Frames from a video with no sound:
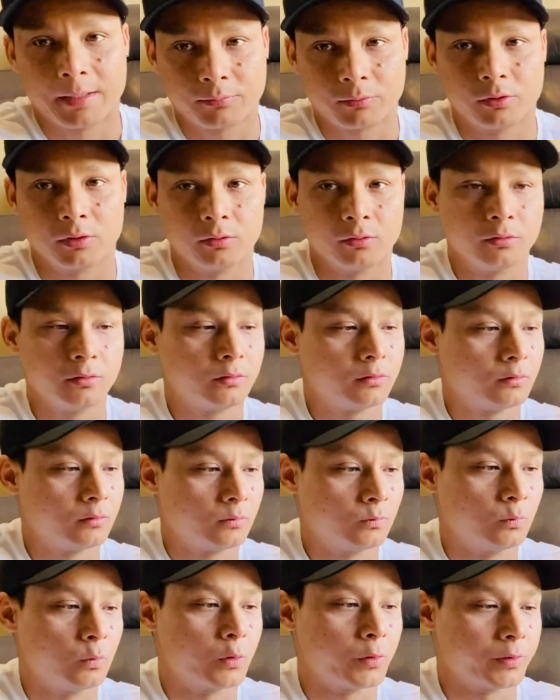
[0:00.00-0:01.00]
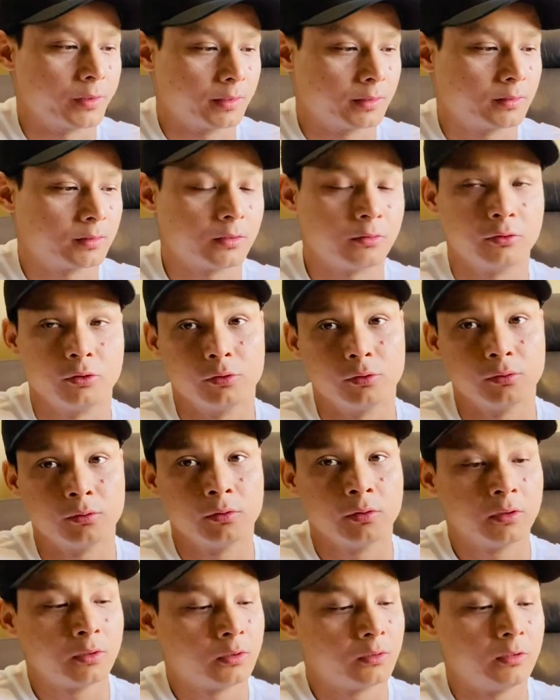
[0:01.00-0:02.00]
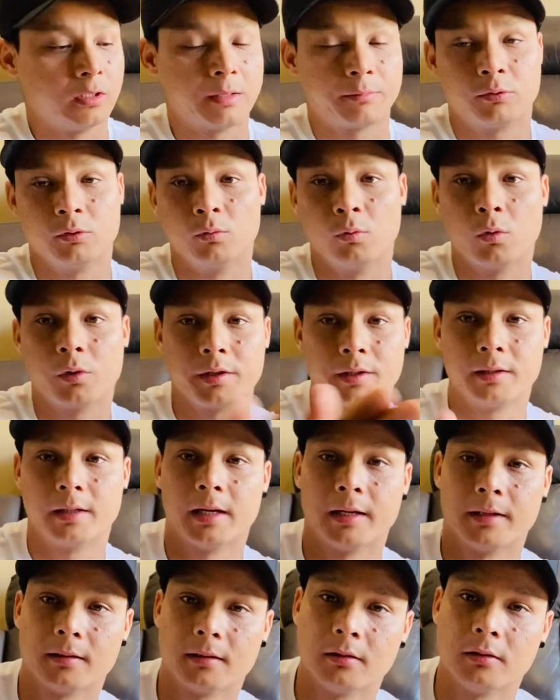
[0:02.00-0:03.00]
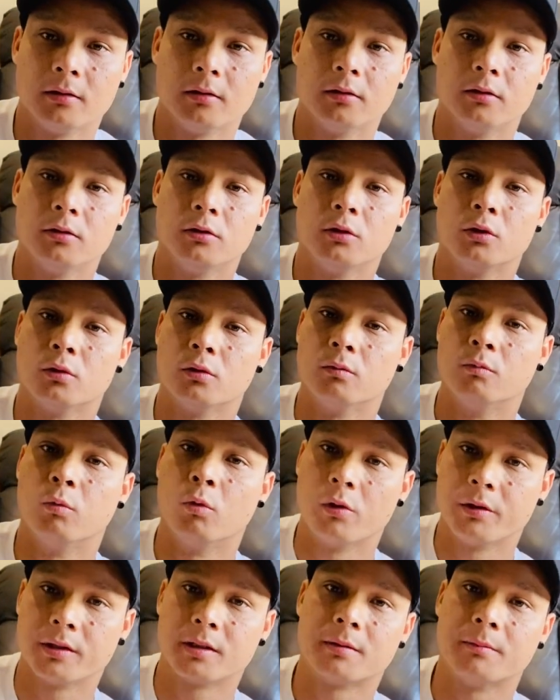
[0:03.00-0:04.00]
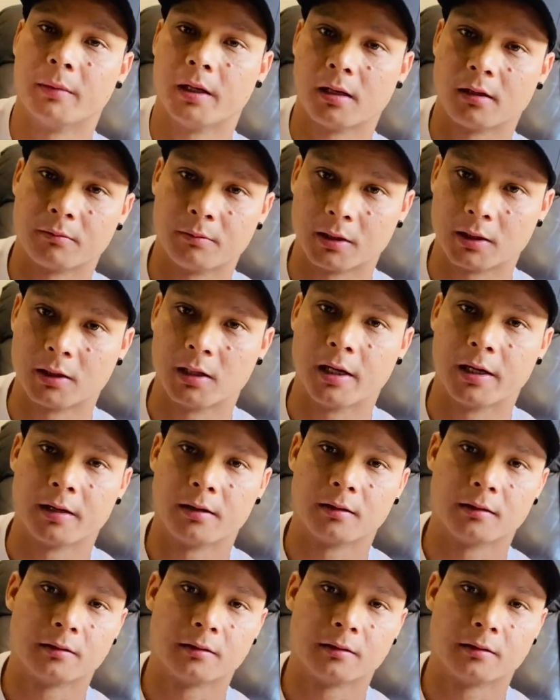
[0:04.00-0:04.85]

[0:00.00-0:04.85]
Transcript: to worry. So you, you have to worry that your voice may not be clear.